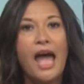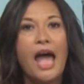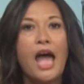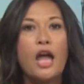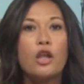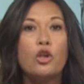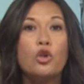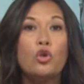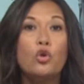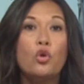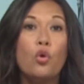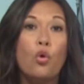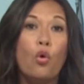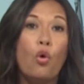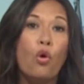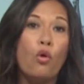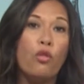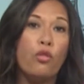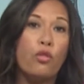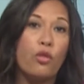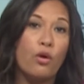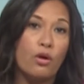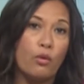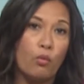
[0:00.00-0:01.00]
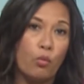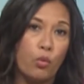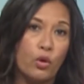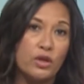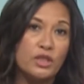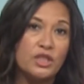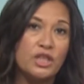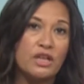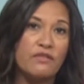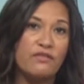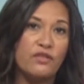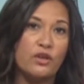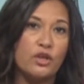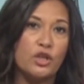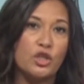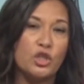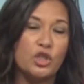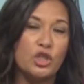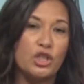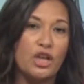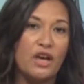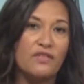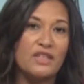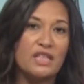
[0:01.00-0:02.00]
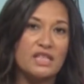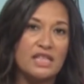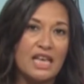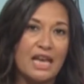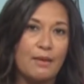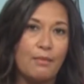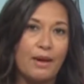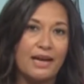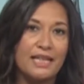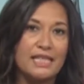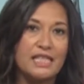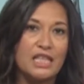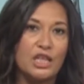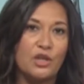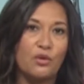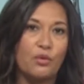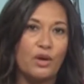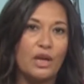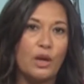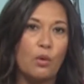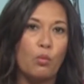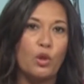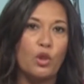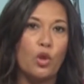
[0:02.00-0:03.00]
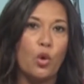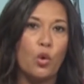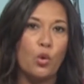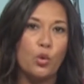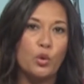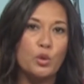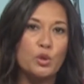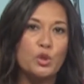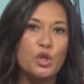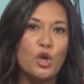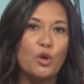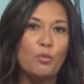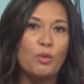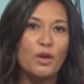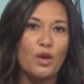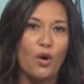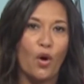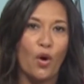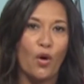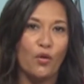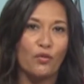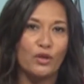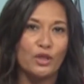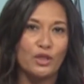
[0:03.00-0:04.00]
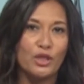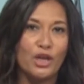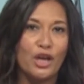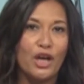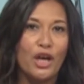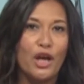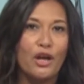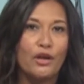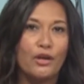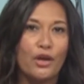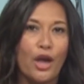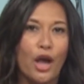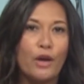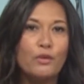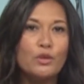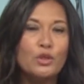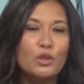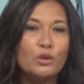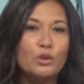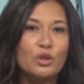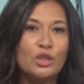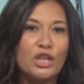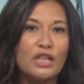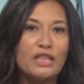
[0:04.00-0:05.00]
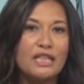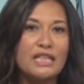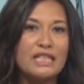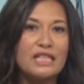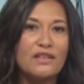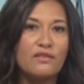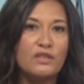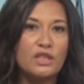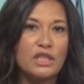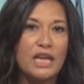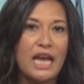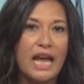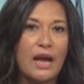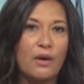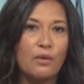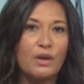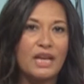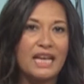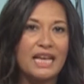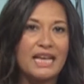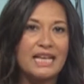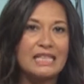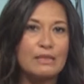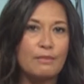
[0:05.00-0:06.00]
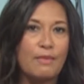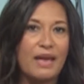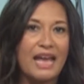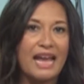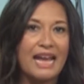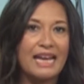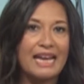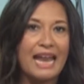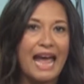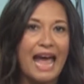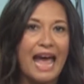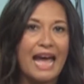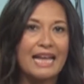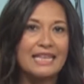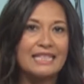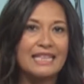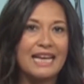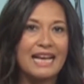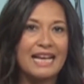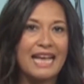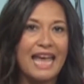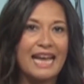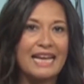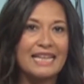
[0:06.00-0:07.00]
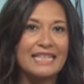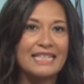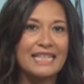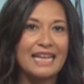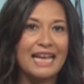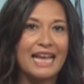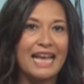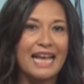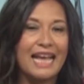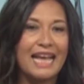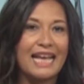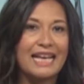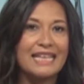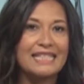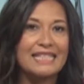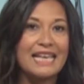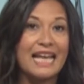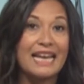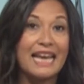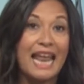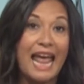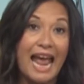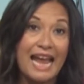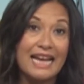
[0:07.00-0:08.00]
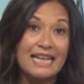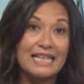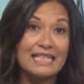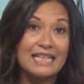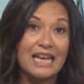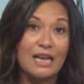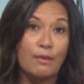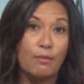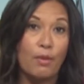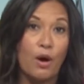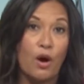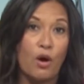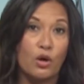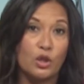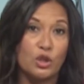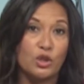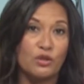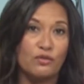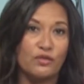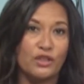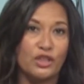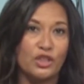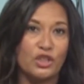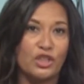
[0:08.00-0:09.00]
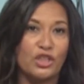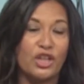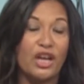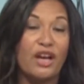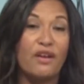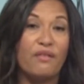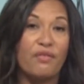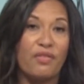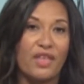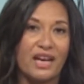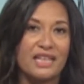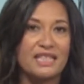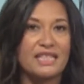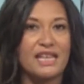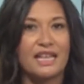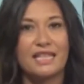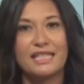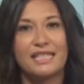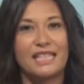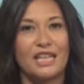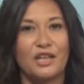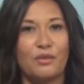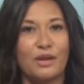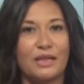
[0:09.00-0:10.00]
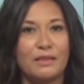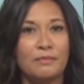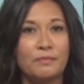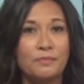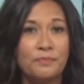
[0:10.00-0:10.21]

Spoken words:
A northward version of the same itinerary will also be offered. Coastal Journeys of Down East Maine and Acadia is an 8-day partial version of that itinerary.